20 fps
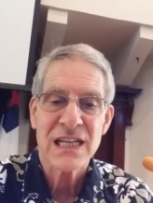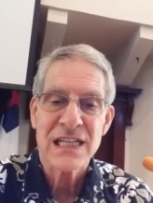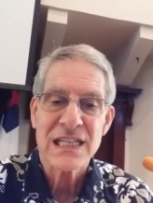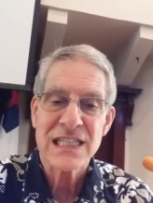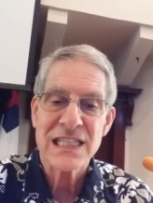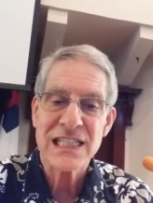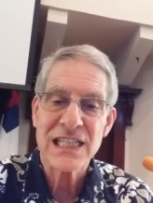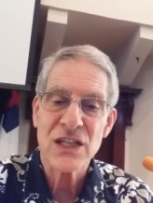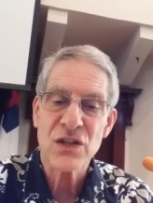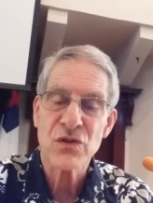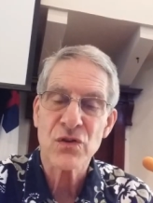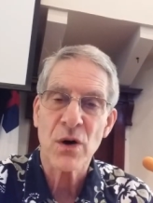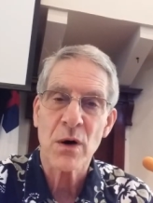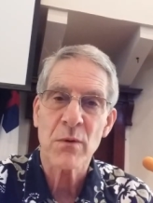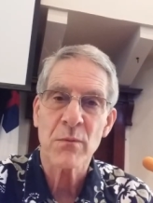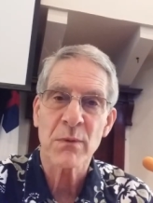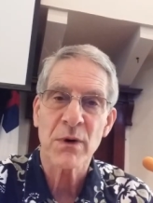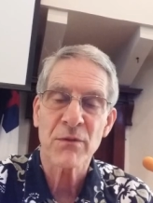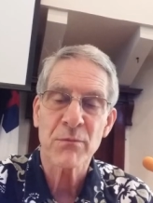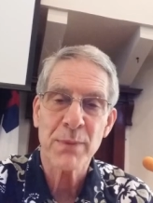
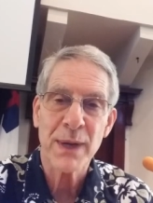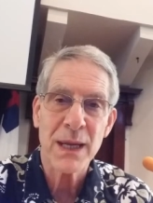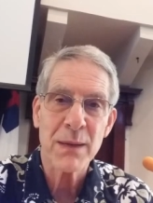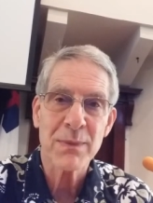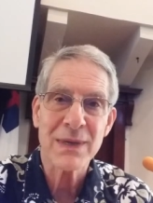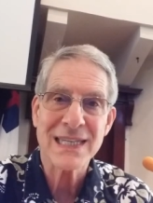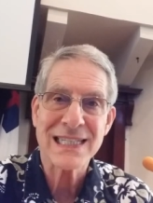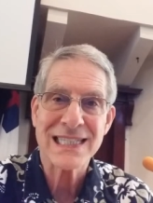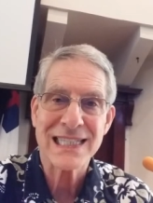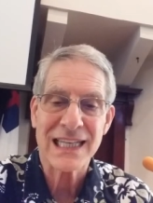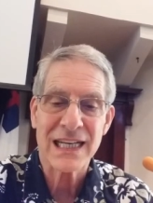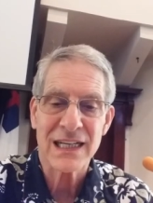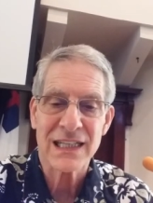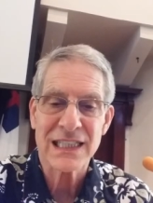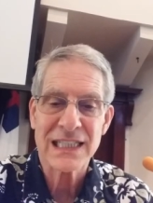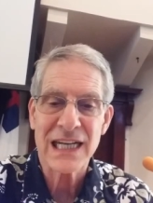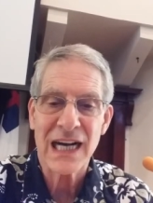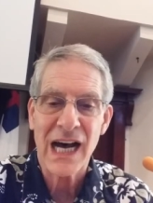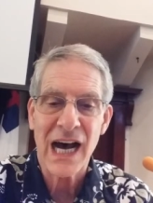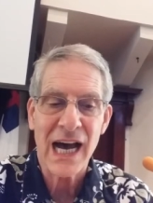syndrome of babies that
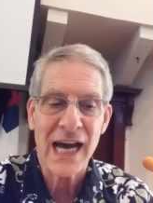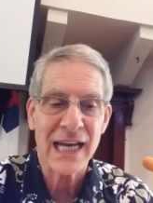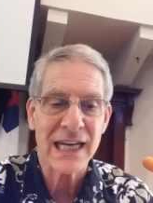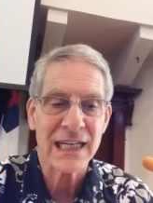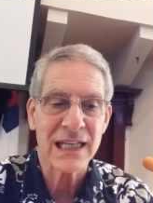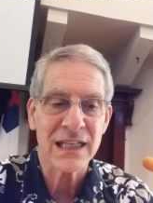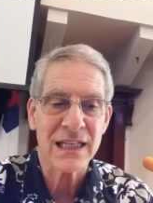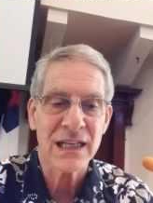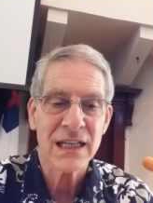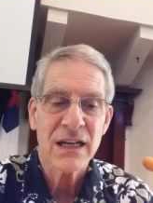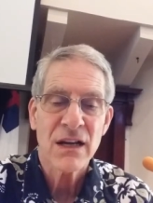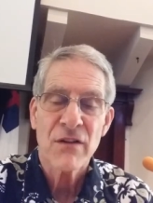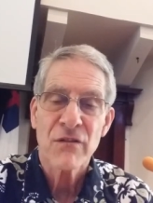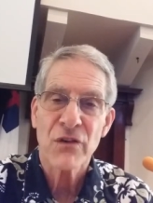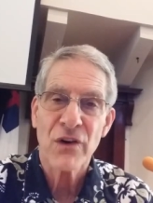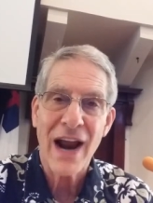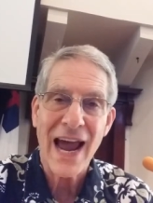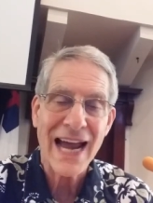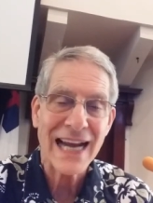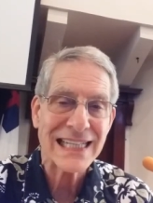had died and
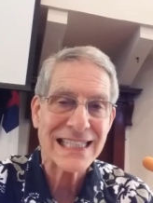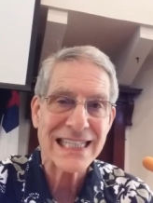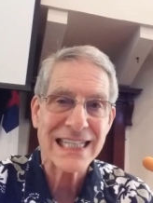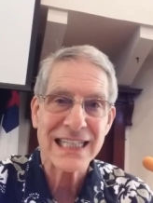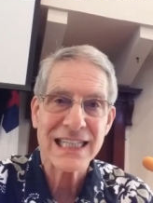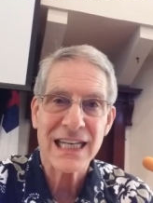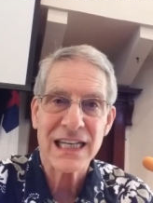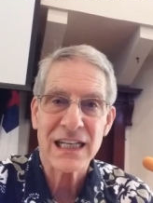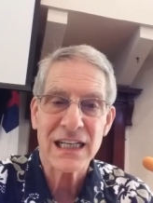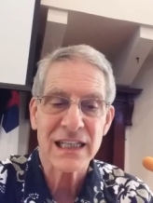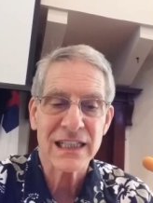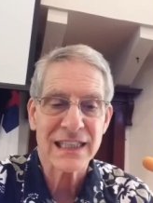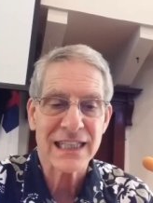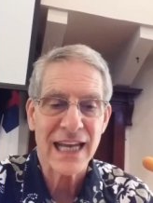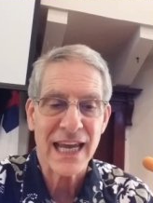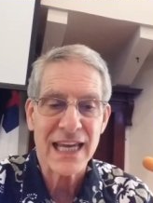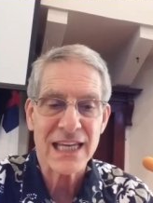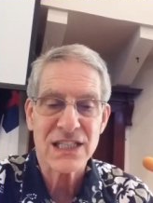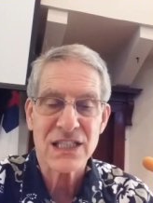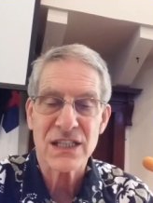for accidental
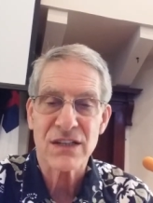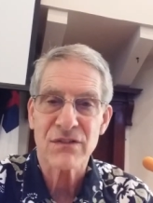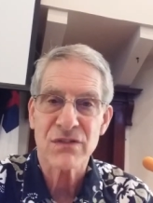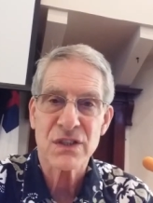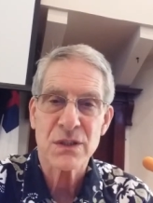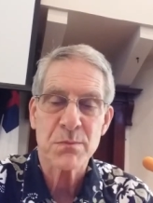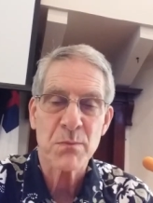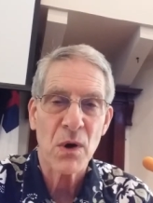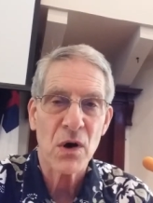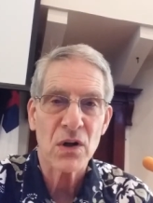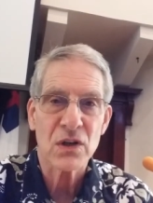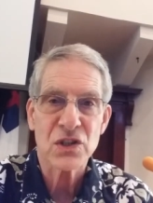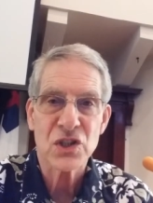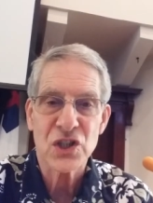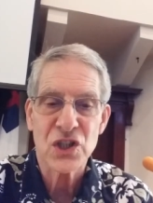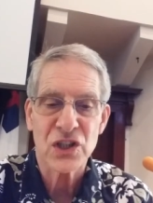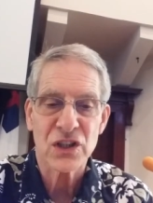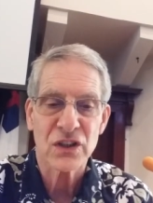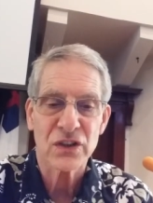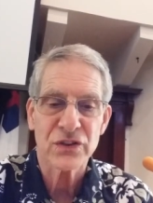deaths of small
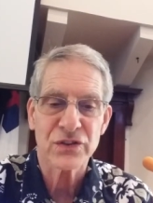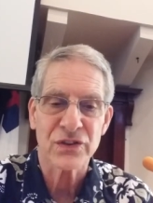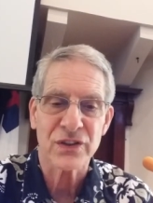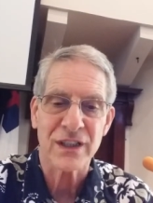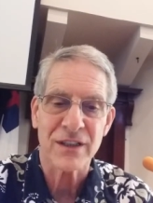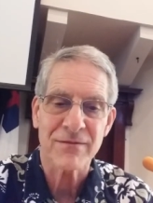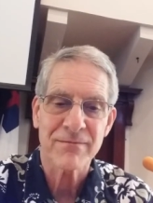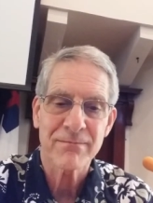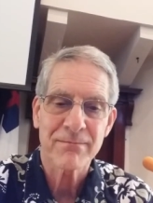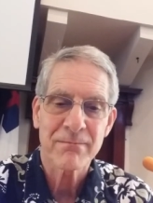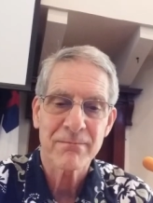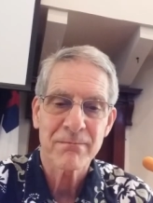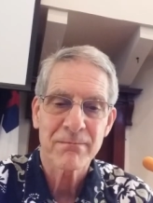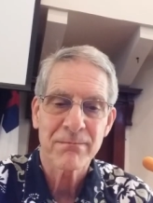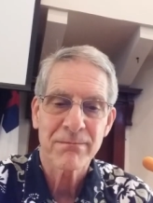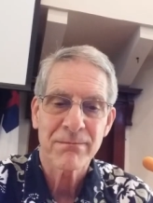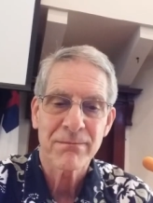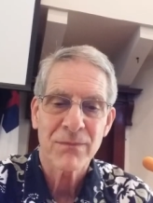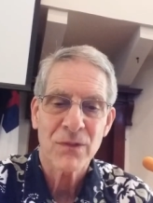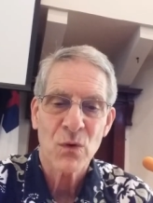children.
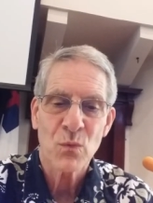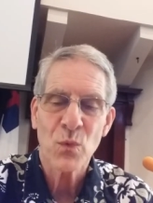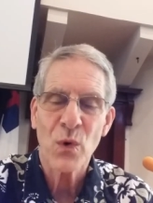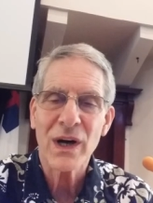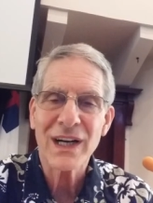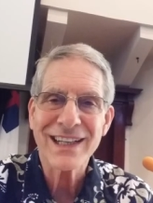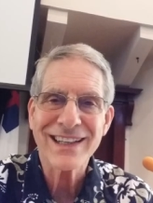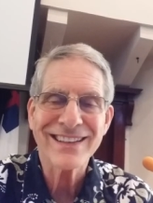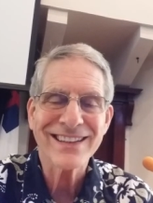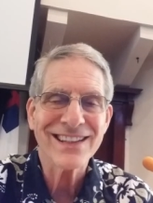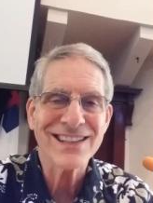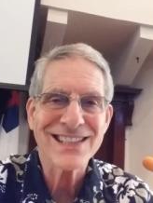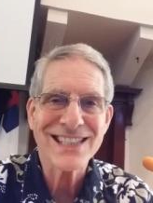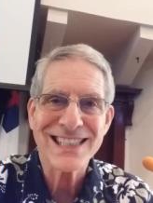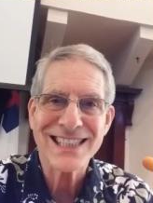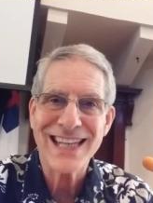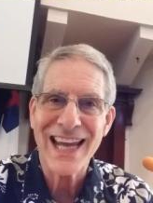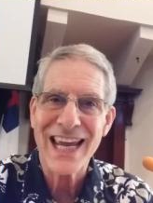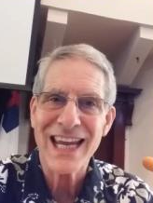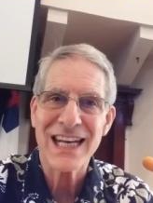What can you
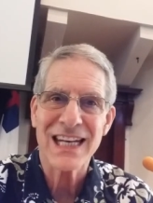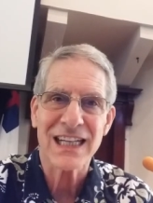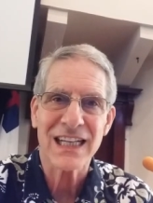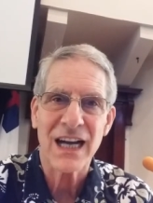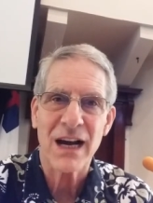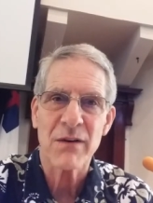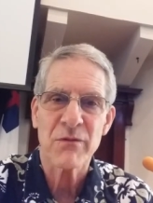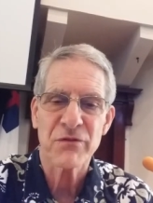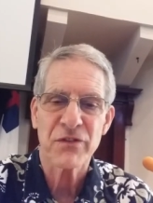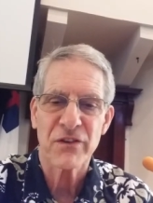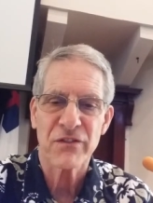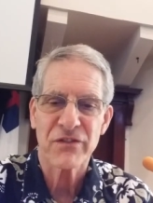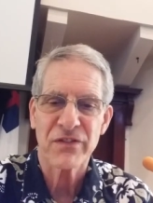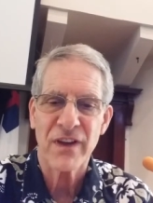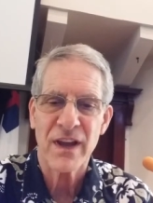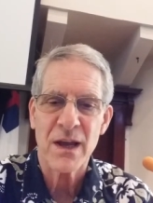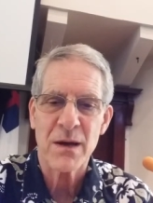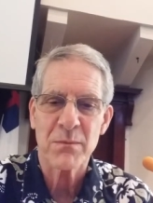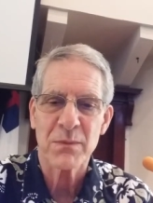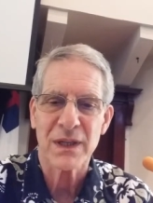say to comfort
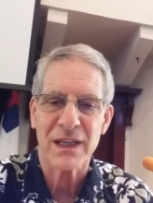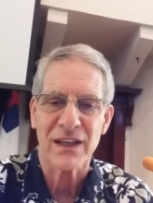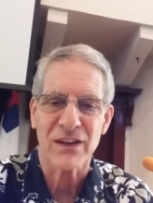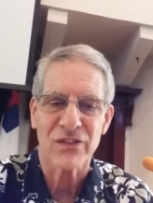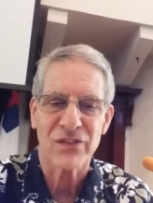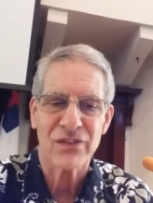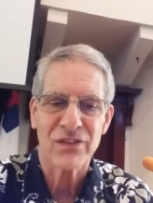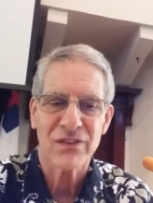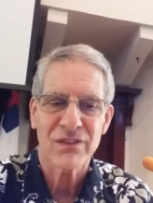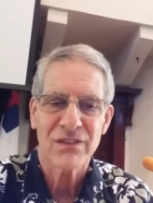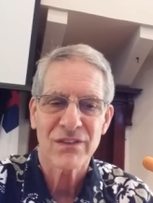families?